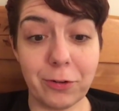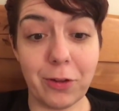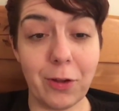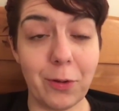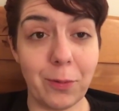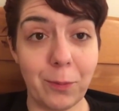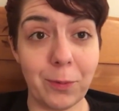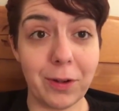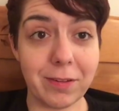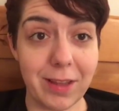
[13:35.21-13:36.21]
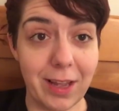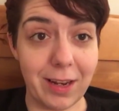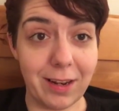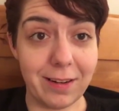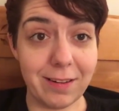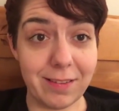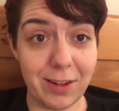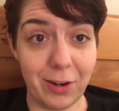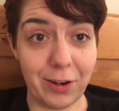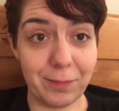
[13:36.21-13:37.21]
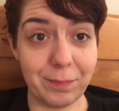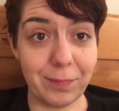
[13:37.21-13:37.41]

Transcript: so we're excited to see her,